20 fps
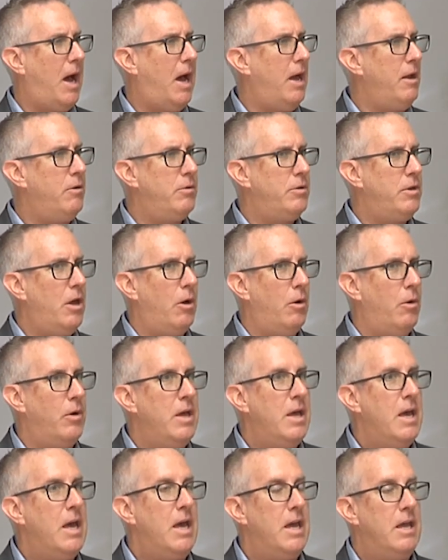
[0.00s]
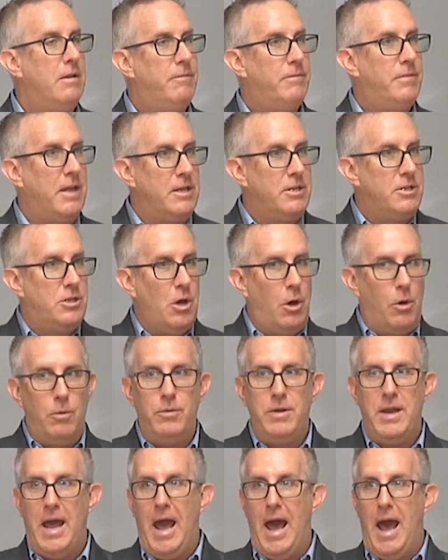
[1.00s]
I don't know. And if they
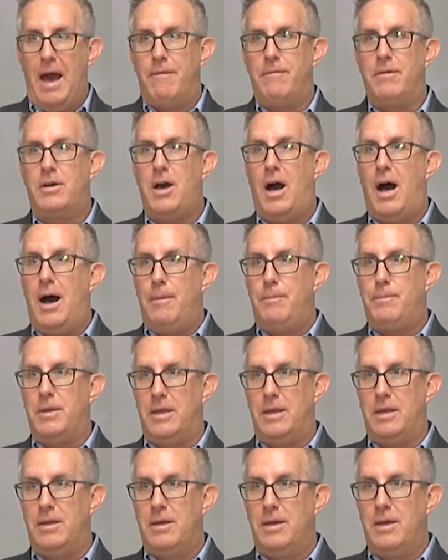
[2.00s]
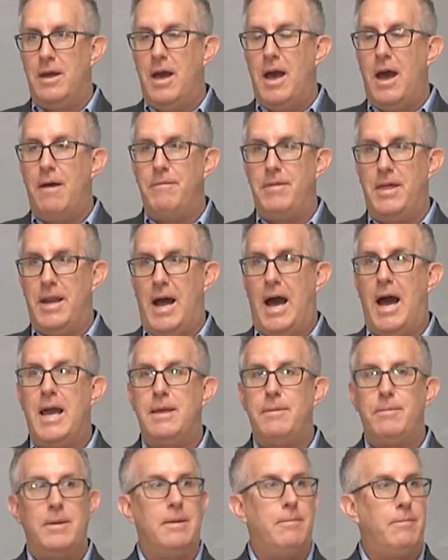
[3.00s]
don't have a copy of that
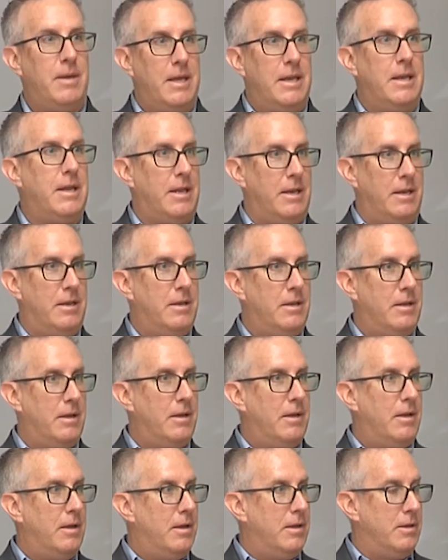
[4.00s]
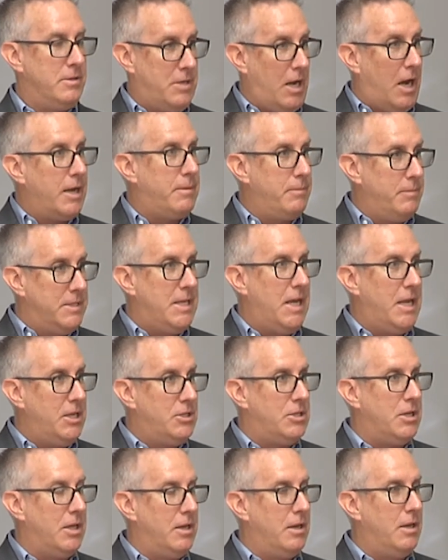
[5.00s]
IEP meeting
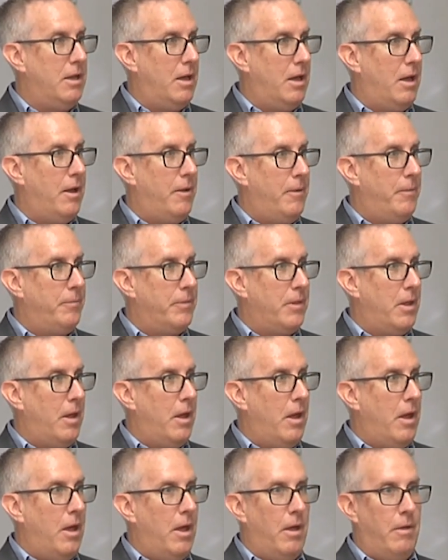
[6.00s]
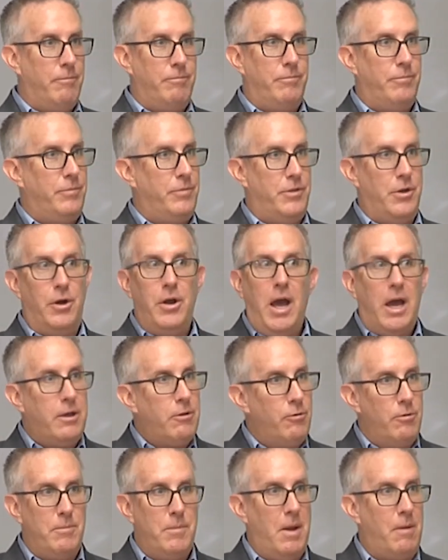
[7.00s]
documentation, they're not
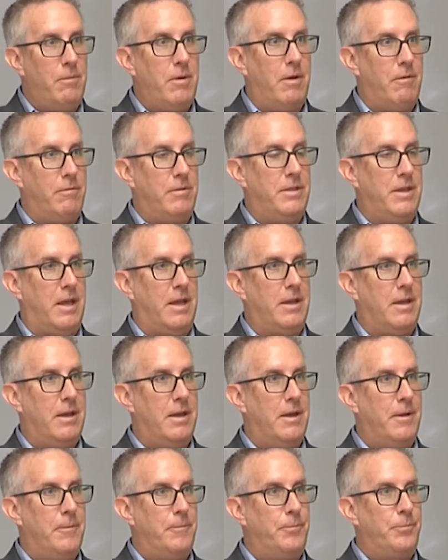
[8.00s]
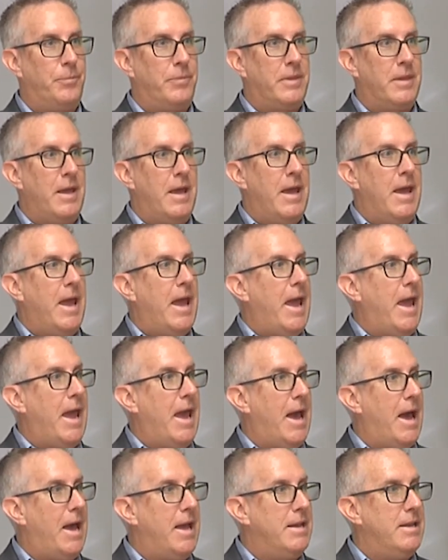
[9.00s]
going to remember everything.
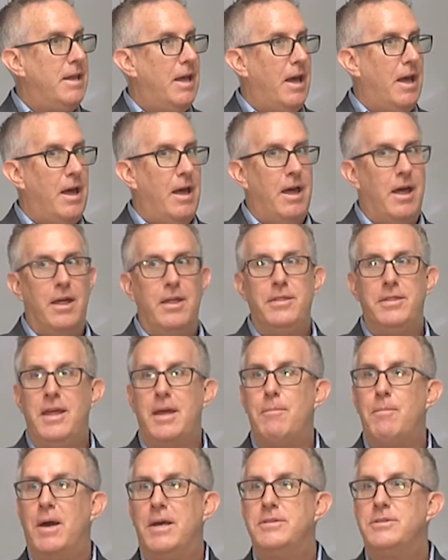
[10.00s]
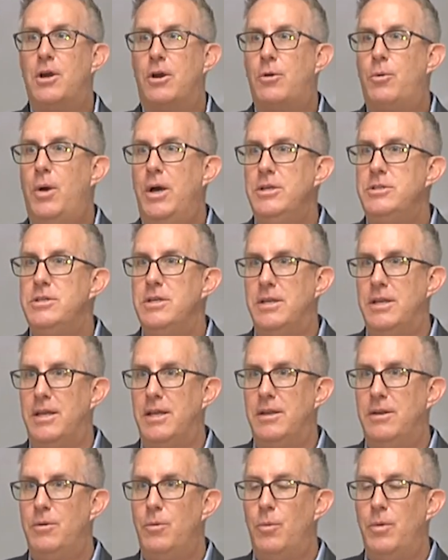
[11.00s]
And they might start
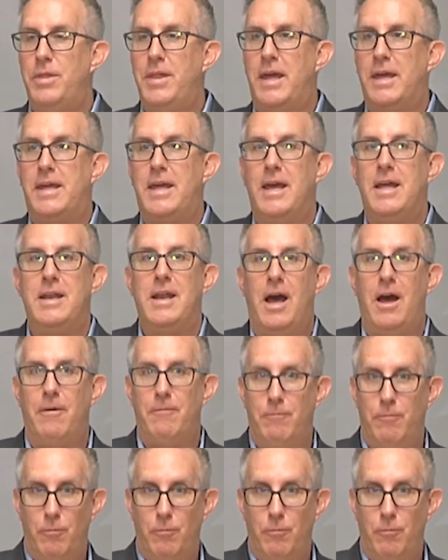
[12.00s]
questioning when they get a